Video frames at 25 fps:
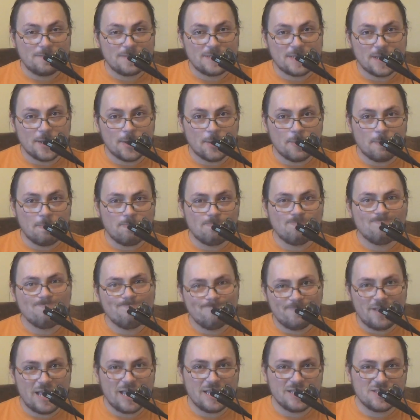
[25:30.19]
So,
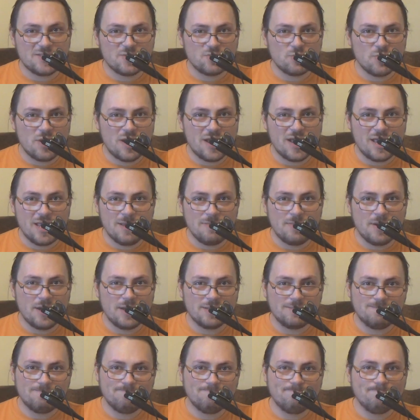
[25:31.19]
nice try,
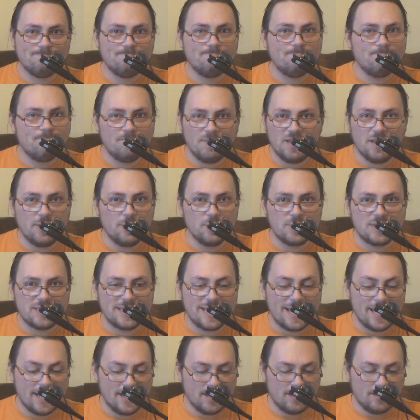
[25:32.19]
but no
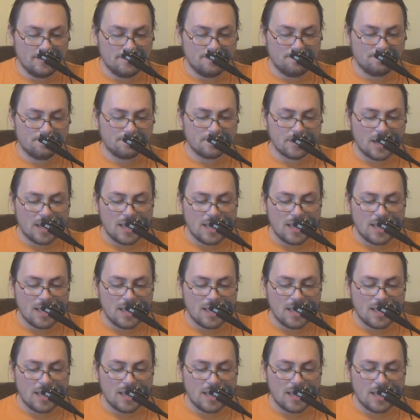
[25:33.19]
sale.